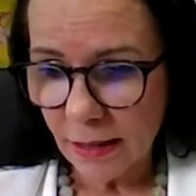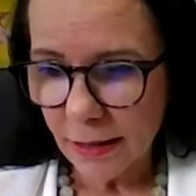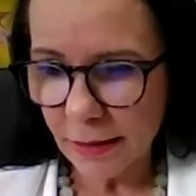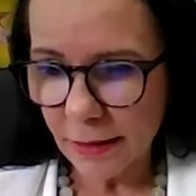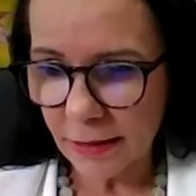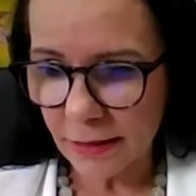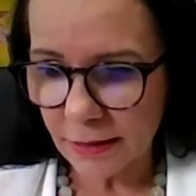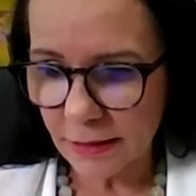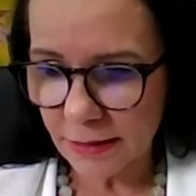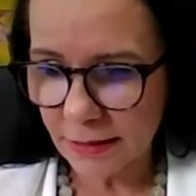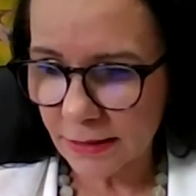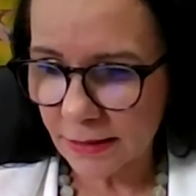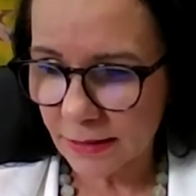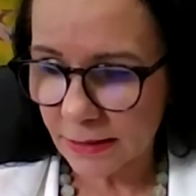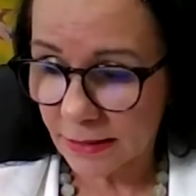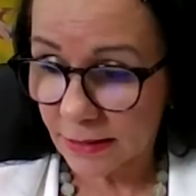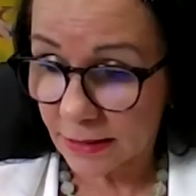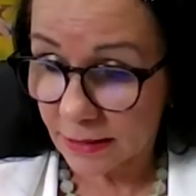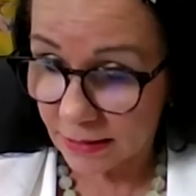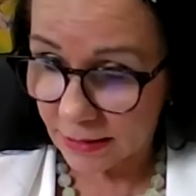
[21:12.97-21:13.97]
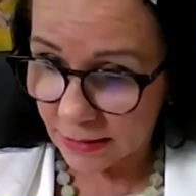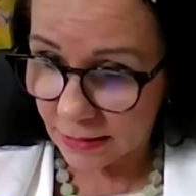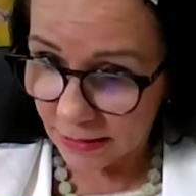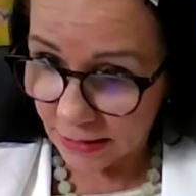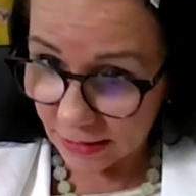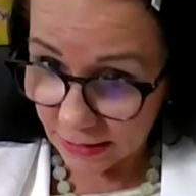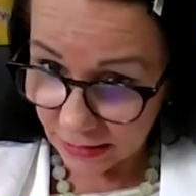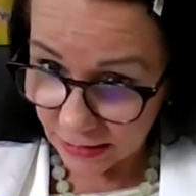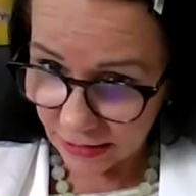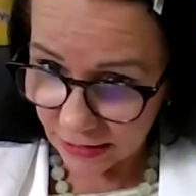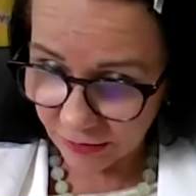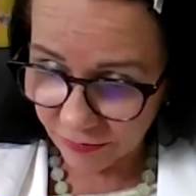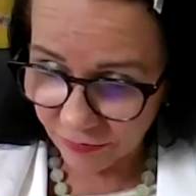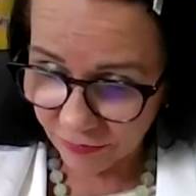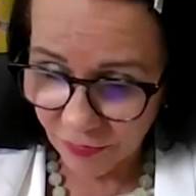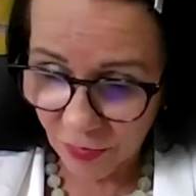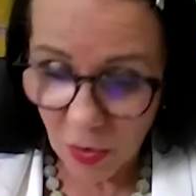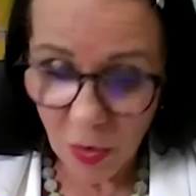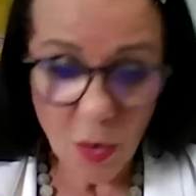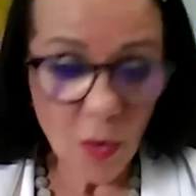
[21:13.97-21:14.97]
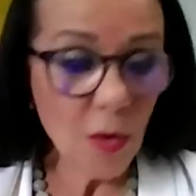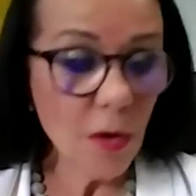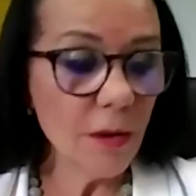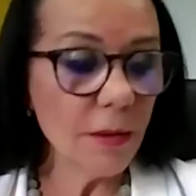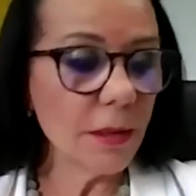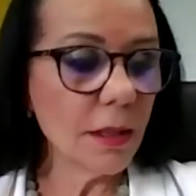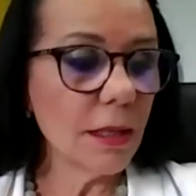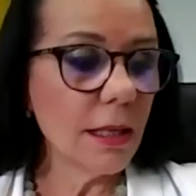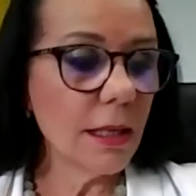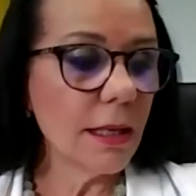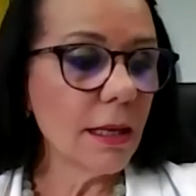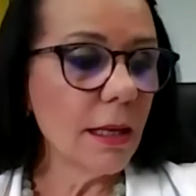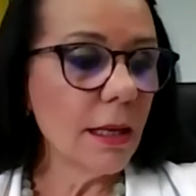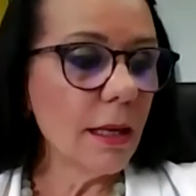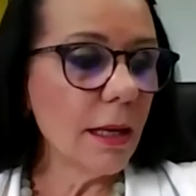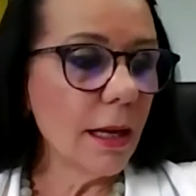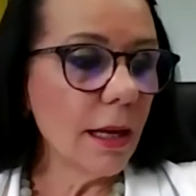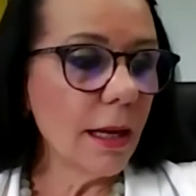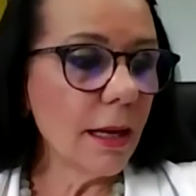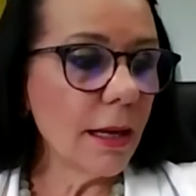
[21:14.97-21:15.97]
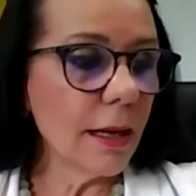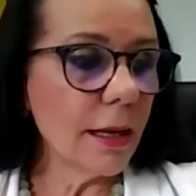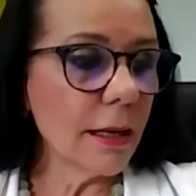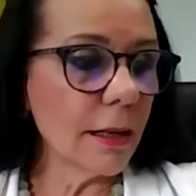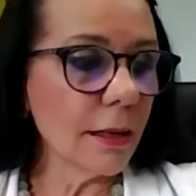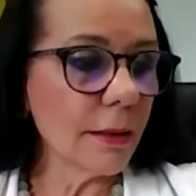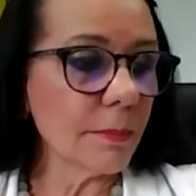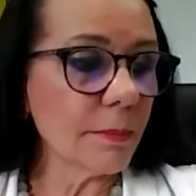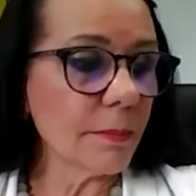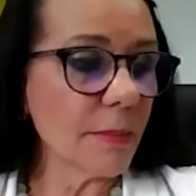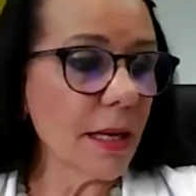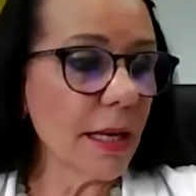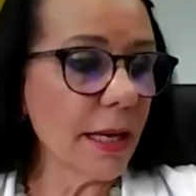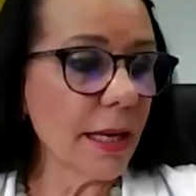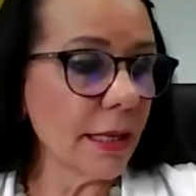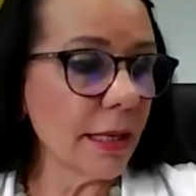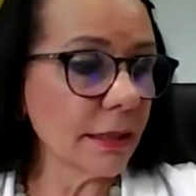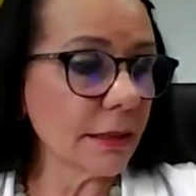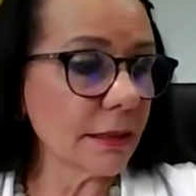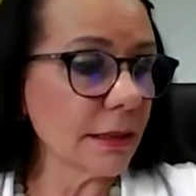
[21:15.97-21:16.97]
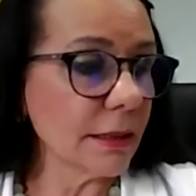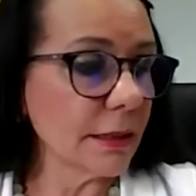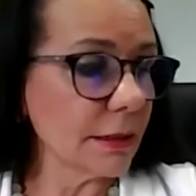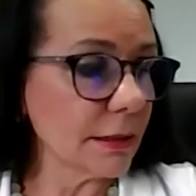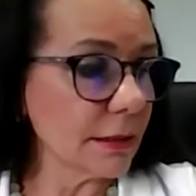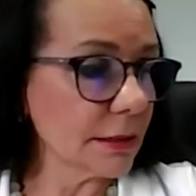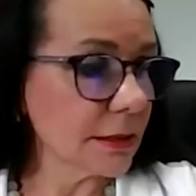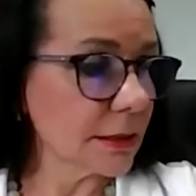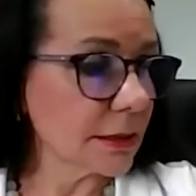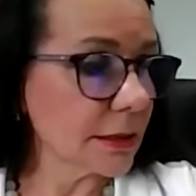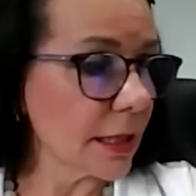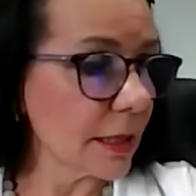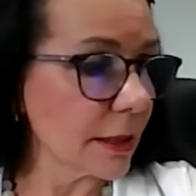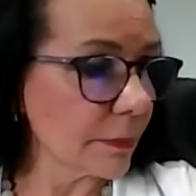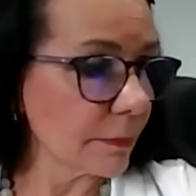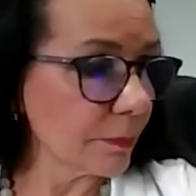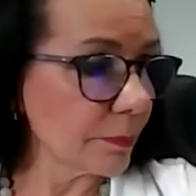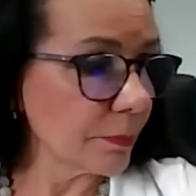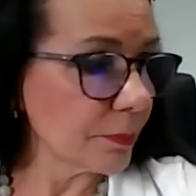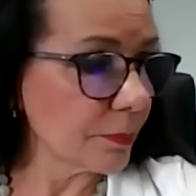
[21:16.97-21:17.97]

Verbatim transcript: He's 64 um, and he's, uh,